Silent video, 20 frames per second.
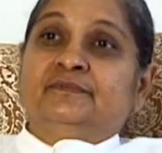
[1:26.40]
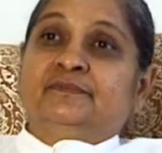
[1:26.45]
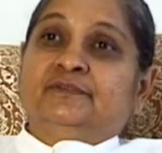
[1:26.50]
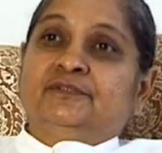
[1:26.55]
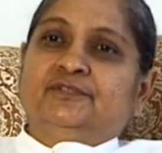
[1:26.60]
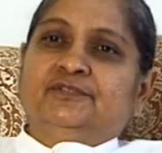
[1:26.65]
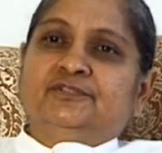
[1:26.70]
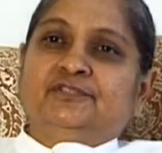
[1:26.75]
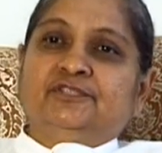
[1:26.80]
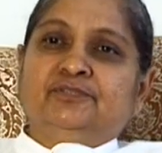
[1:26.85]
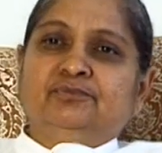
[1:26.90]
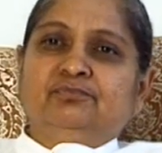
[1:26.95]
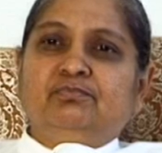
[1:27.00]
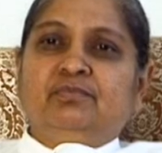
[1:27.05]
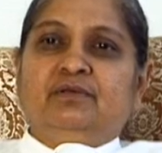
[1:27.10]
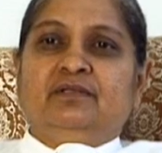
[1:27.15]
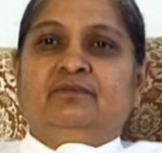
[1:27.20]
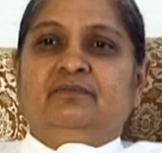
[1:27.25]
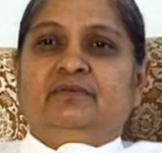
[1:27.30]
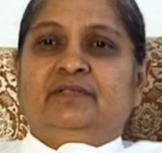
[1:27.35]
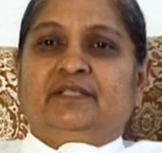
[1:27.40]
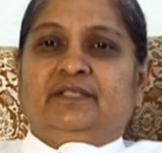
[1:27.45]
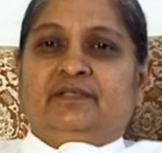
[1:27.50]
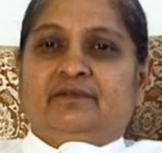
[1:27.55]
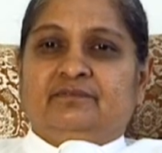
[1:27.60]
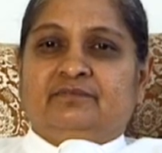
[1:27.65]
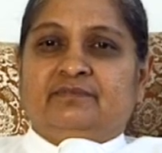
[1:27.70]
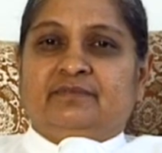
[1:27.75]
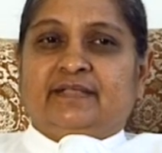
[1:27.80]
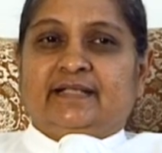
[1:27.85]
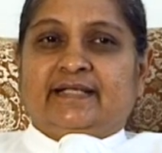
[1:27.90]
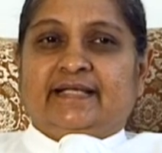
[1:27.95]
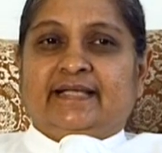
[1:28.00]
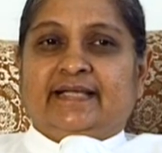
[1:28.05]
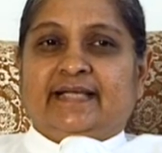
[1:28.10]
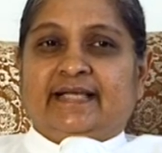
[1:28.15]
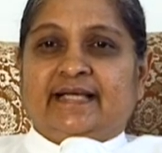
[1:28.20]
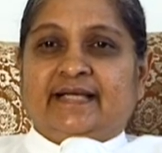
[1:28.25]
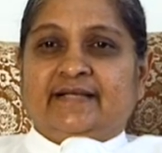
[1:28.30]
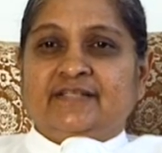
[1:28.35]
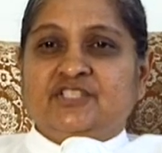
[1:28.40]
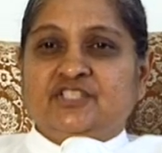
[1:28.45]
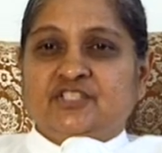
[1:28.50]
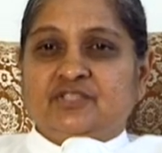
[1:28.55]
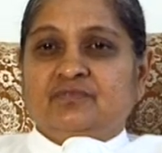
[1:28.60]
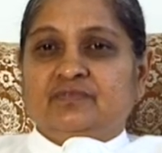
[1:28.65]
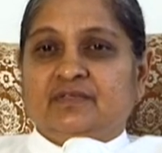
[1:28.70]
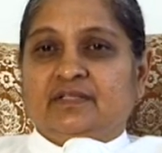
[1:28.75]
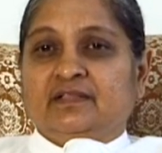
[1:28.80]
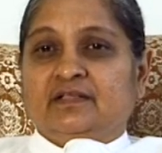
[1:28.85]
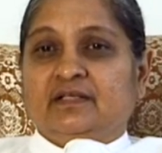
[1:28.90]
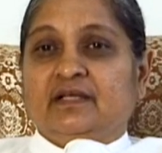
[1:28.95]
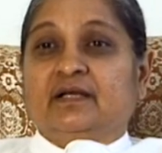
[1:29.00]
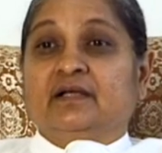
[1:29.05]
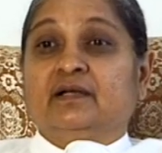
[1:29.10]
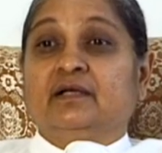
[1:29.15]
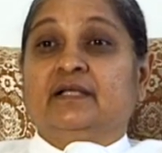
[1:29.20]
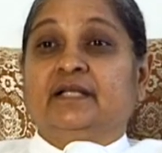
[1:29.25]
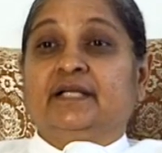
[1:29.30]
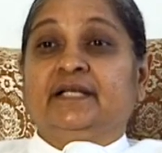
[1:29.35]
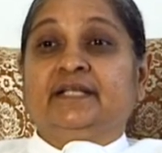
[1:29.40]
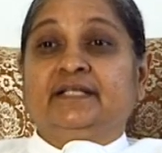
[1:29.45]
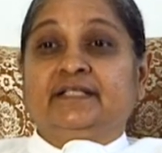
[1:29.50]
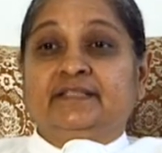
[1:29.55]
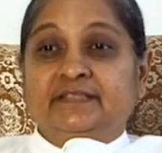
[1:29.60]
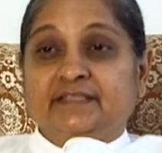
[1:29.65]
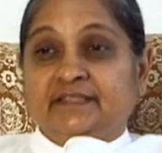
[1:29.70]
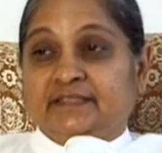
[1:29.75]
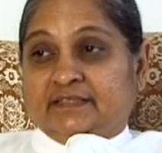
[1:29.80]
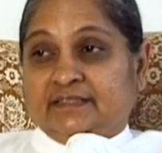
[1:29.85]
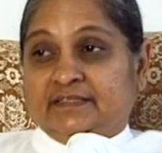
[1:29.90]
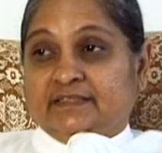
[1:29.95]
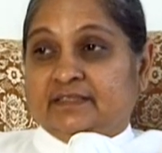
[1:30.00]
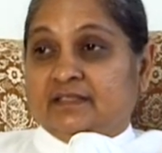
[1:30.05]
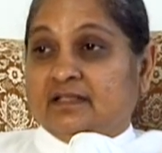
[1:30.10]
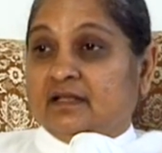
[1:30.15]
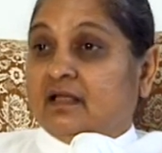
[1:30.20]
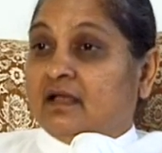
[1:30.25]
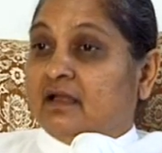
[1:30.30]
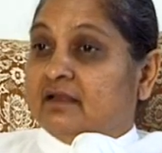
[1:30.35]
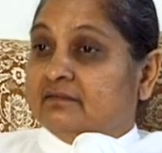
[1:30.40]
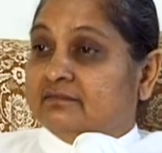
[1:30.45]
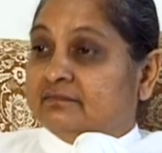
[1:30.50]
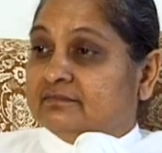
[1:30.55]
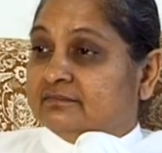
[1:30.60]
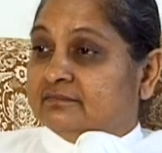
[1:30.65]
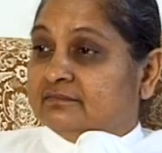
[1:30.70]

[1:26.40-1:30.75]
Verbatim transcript: So simple way of achieving a great thing in the life.